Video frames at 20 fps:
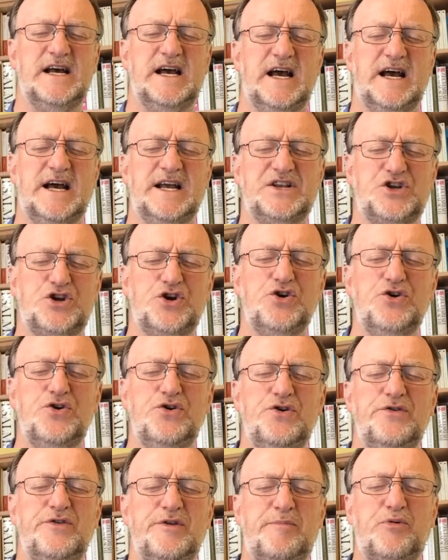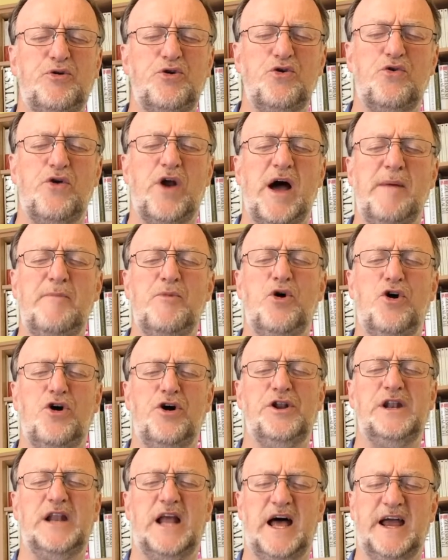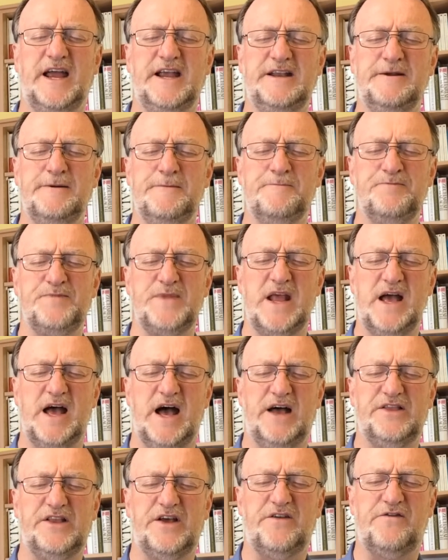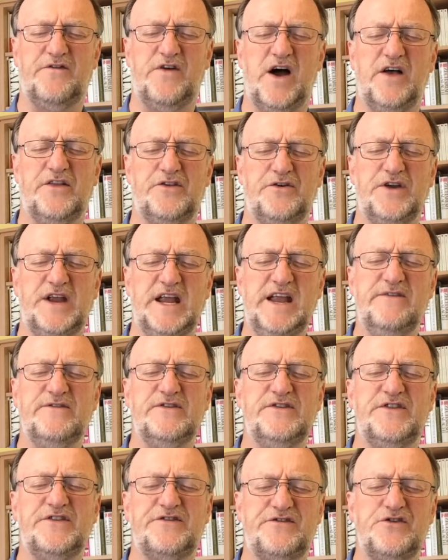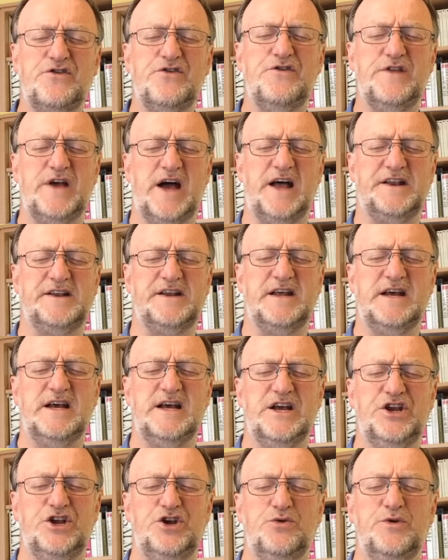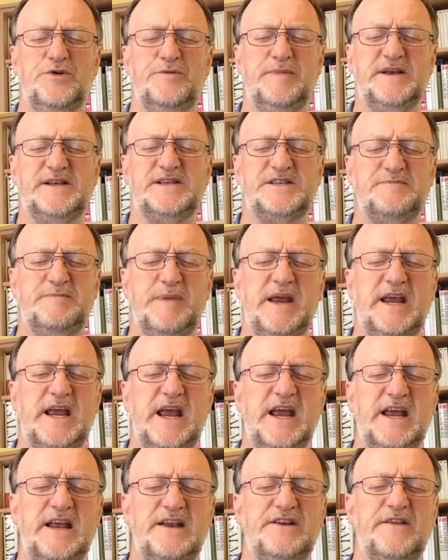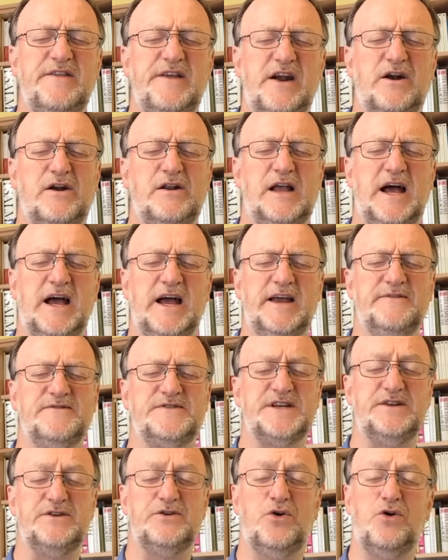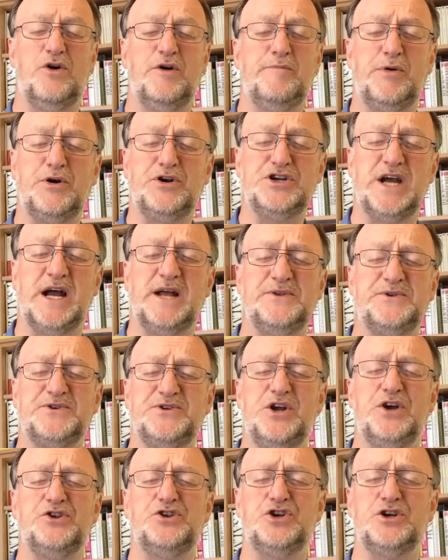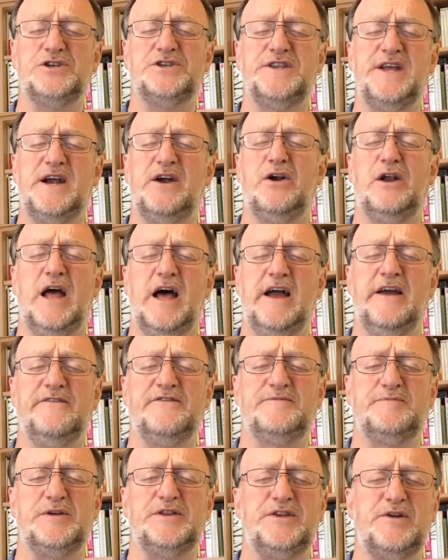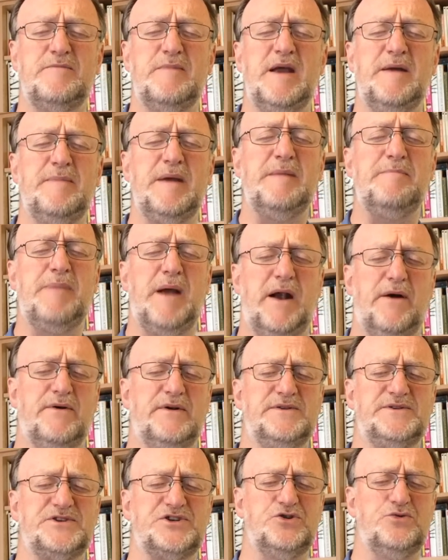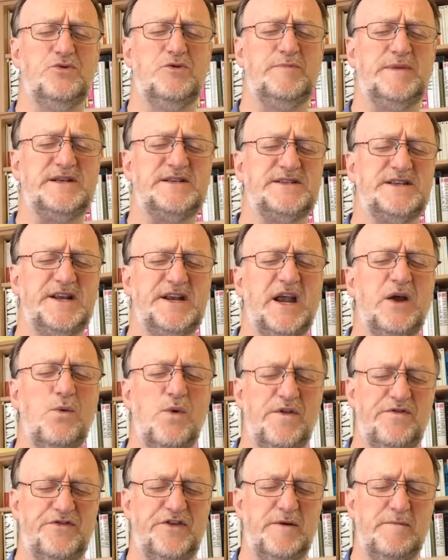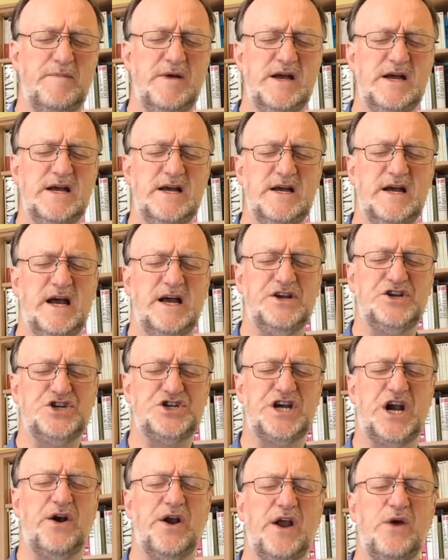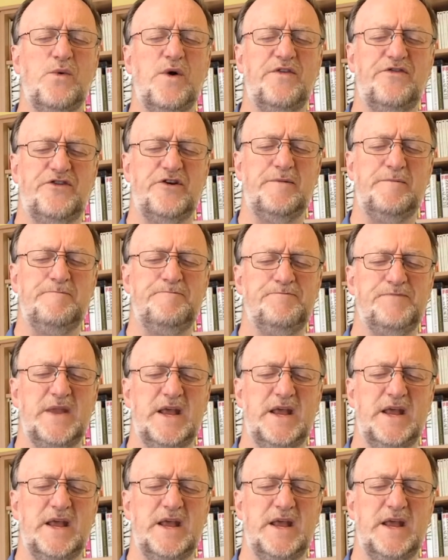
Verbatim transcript: uh, to the programme online and that, Father, even through that, you would be speaking into their lives. And Lord, perchance not just their lives, but there may be parents who will be sitting with them, and uh, sharing with them.